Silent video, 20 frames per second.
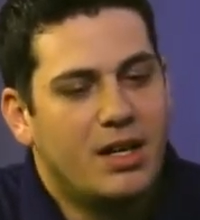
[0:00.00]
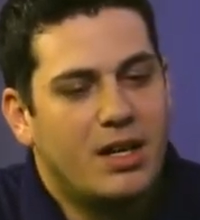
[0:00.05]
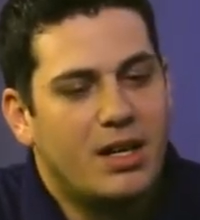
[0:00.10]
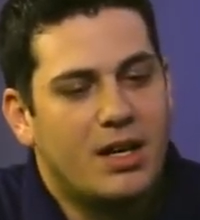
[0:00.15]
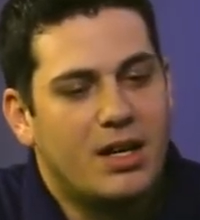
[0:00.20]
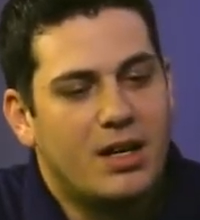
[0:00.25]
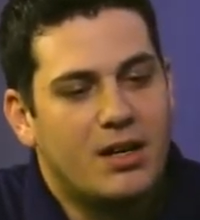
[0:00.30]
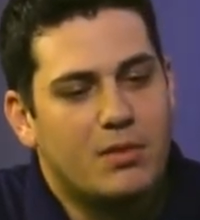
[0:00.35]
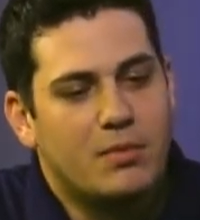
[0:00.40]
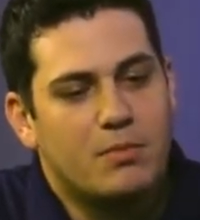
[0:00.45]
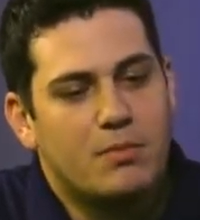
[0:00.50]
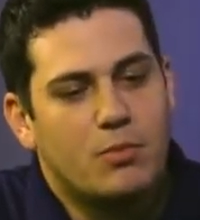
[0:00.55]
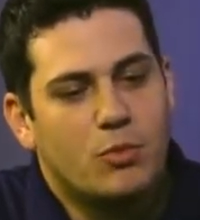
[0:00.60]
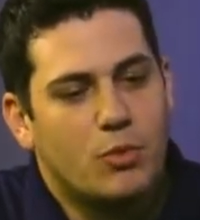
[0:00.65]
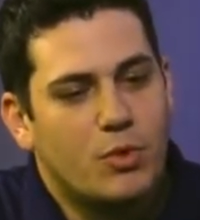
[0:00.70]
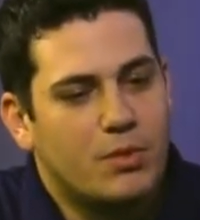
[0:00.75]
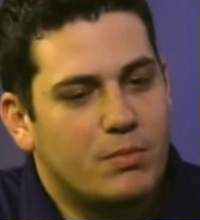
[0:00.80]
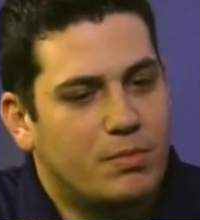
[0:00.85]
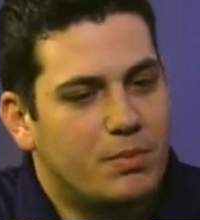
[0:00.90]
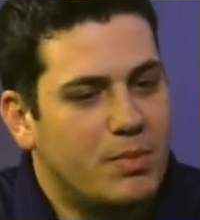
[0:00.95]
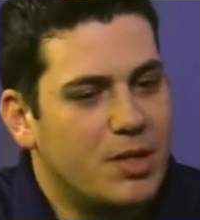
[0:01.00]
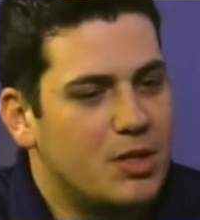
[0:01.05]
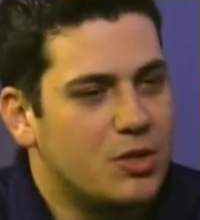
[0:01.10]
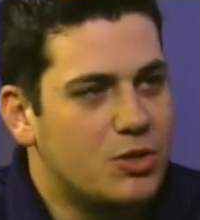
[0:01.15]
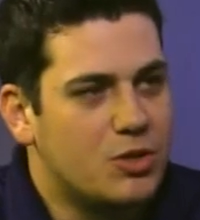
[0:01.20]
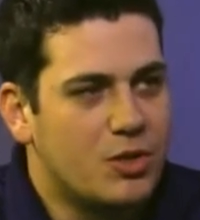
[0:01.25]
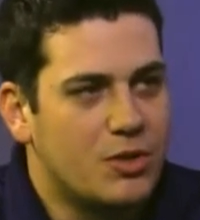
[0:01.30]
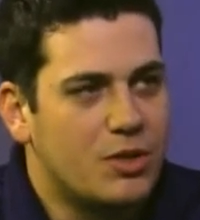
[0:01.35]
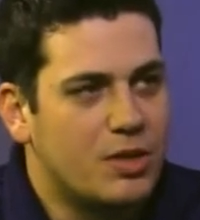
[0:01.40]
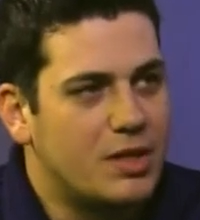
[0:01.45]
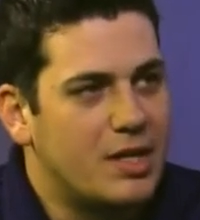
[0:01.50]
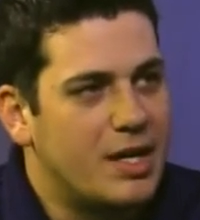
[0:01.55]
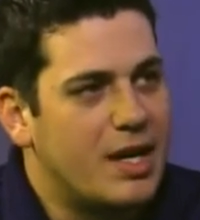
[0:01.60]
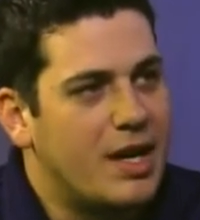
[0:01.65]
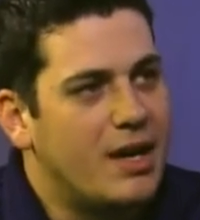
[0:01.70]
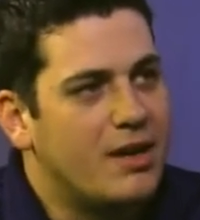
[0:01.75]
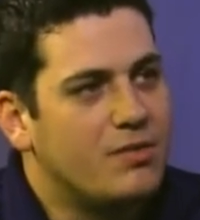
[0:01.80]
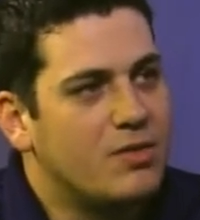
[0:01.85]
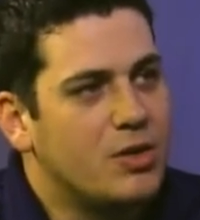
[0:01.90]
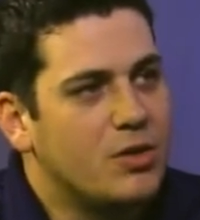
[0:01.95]
Um, we ensure that they
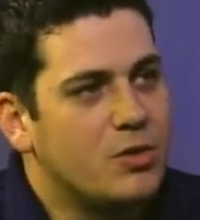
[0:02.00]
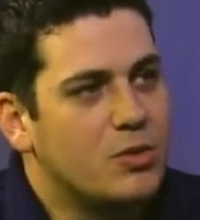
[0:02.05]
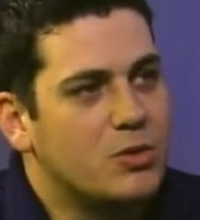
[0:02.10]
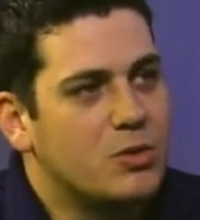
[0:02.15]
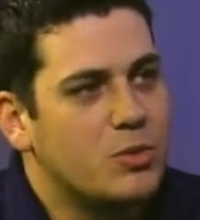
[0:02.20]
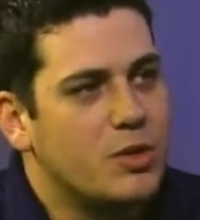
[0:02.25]
have those.